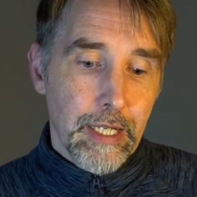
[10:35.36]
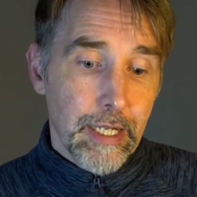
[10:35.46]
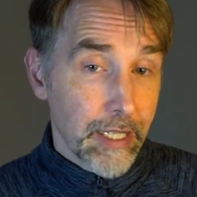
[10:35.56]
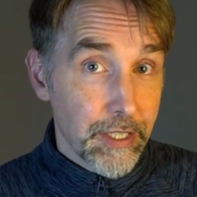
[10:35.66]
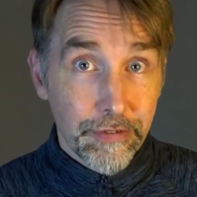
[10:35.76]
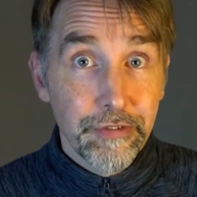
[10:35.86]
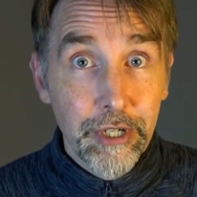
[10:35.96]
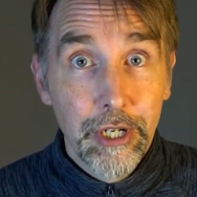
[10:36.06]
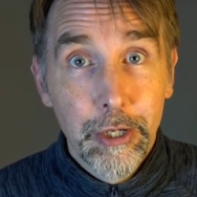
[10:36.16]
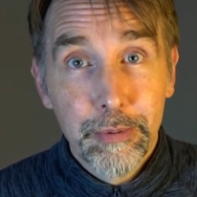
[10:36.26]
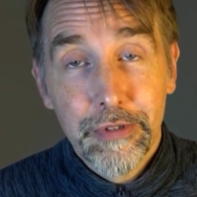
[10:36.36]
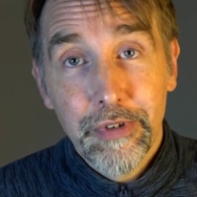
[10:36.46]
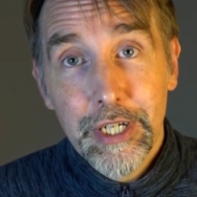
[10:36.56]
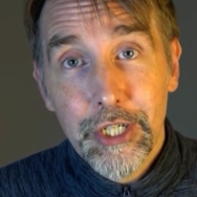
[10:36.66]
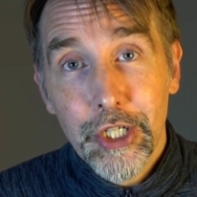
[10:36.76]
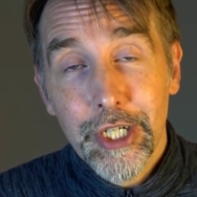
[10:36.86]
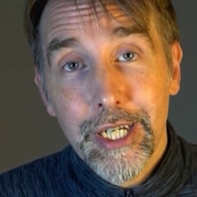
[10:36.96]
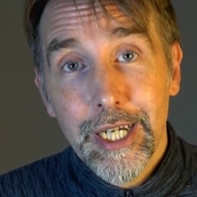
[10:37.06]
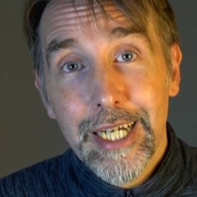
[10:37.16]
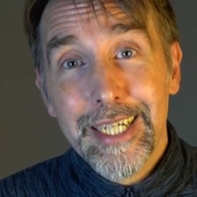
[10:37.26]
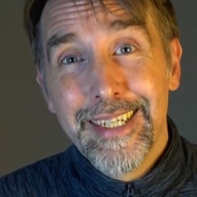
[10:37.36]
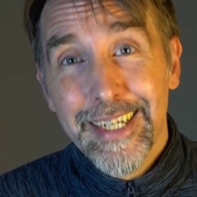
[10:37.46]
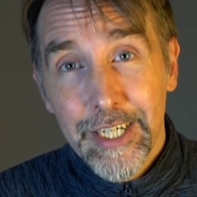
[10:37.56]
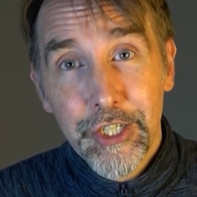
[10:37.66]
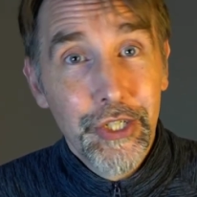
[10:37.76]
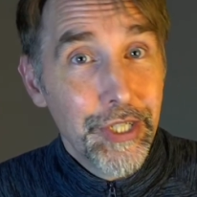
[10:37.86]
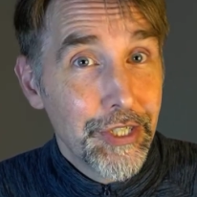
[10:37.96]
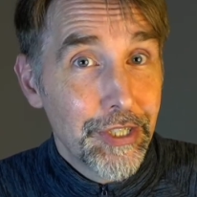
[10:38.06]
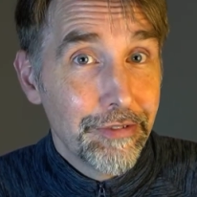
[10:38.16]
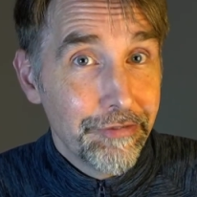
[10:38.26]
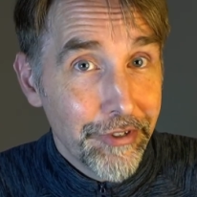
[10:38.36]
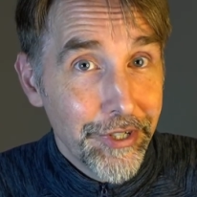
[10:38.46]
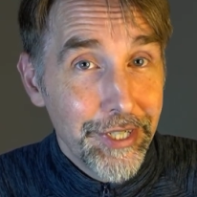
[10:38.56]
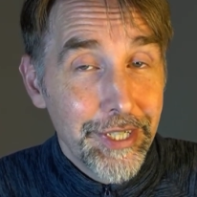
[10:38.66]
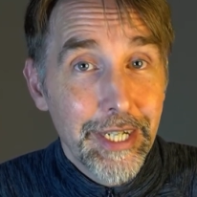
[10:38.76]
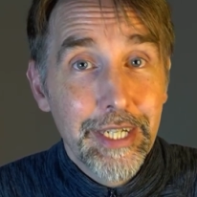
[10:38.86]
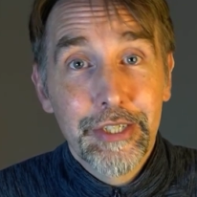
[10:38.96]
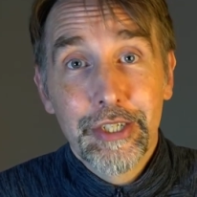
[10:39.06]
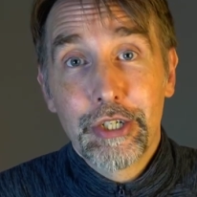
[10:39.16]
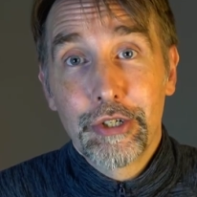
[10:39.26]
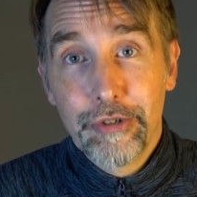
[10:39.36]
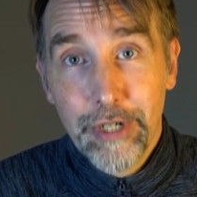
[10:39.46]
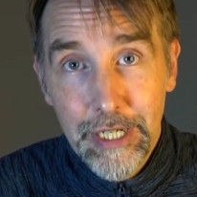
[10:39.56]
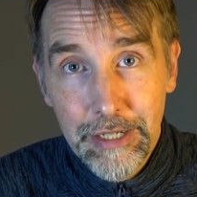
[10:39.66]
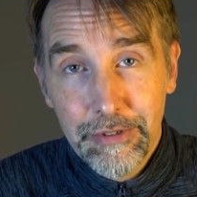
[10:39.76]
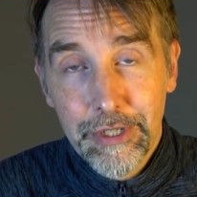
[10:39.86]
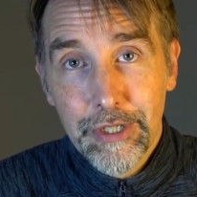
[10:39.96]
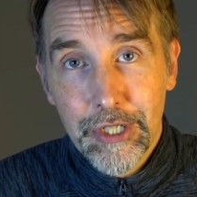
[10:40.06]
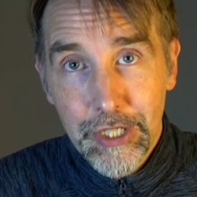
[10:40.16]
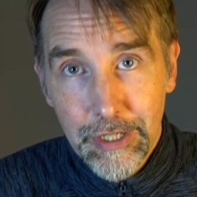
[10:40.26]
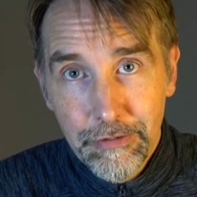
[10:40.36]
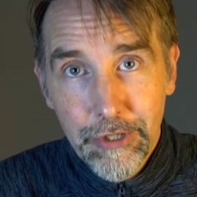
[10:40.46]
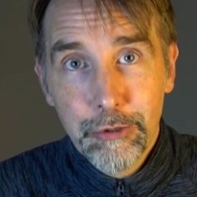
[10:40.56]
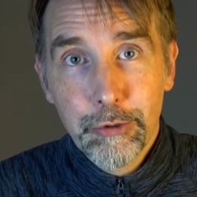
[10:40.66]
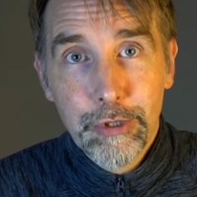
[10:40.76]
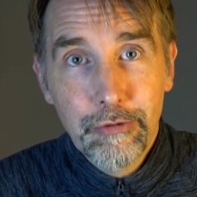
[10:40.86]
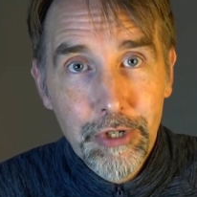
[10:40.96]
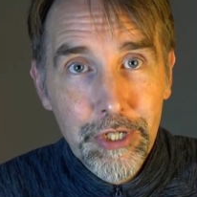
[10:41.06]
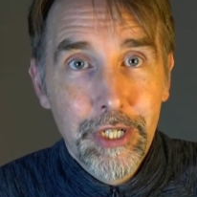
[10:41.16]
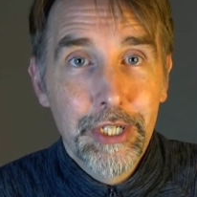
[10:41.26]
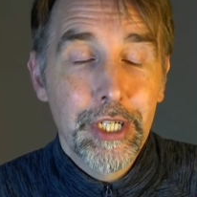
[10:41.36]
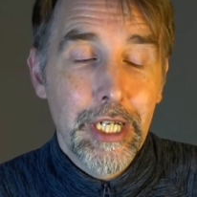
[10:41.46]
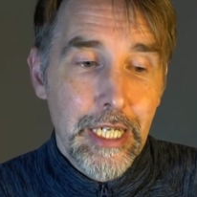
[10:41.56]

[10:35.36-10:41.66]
And as a final observation, addiction is defined as a craving that's difficult to resist